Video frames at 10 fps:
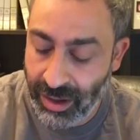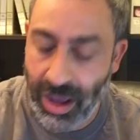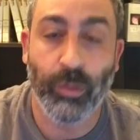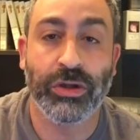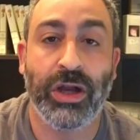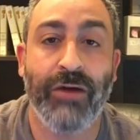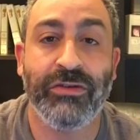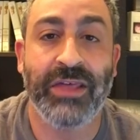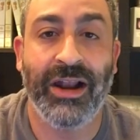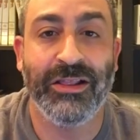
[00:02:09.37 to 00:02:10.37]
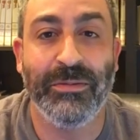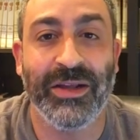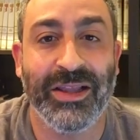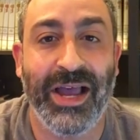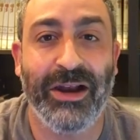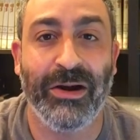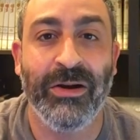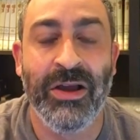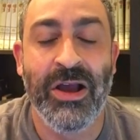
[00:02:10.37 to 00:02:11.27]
and we'll cover that a little bit later.